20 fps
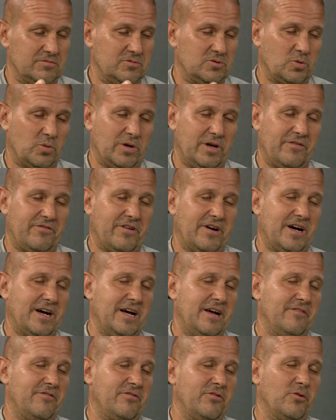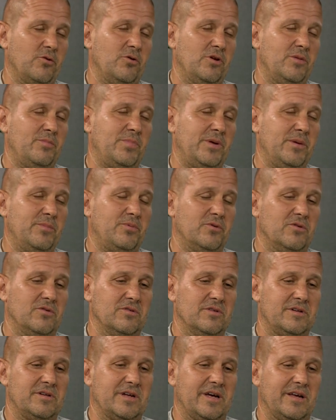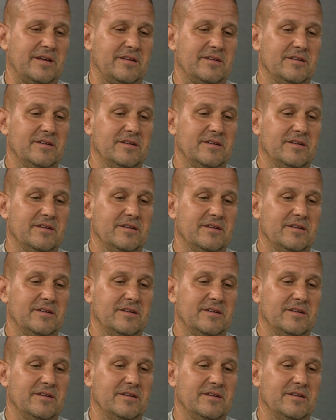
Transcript: 25, 30 people. And I,